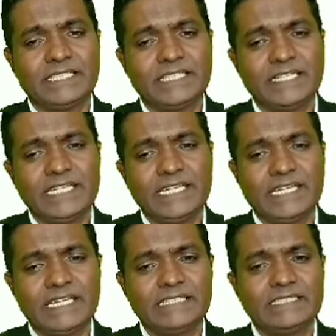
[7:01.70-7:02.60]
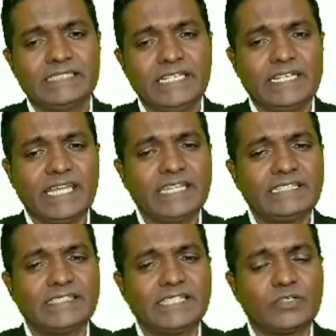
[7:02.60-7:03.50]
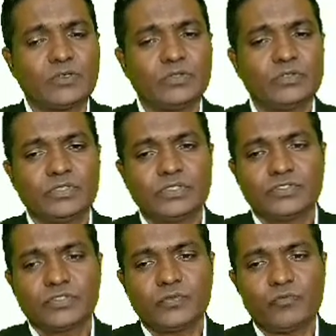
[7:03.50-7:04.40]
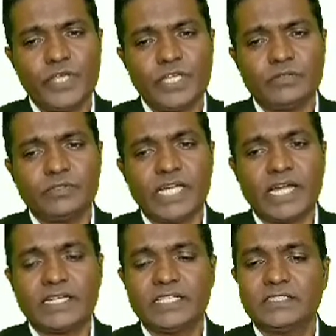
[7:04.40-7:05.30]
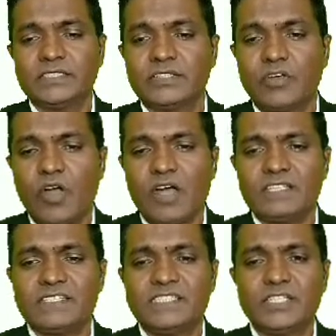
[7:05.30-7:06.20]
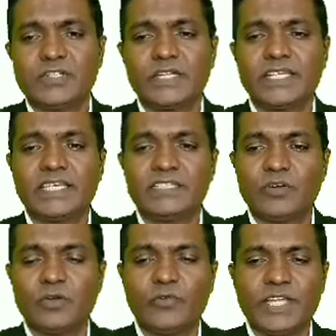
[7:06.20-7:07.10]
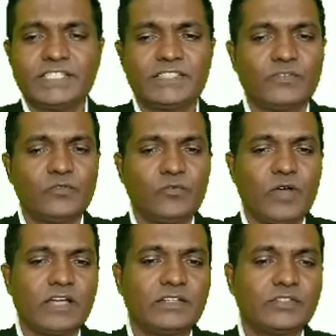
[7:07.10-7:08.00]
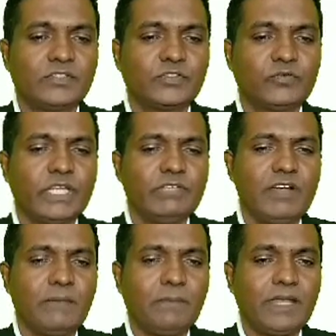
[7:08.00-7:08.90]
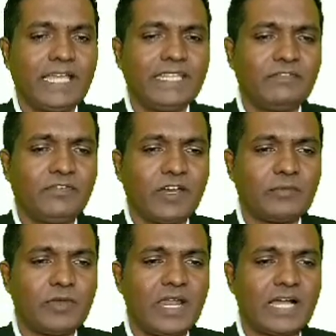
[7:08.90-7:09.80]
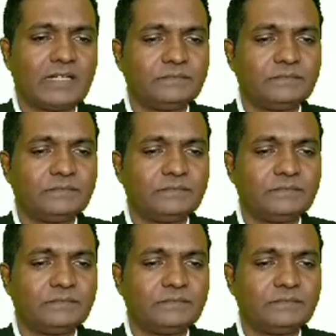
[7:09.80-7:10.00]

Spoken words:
Here theta is 0. So we know that cos 0 degree is always 1. So when you apply the formula,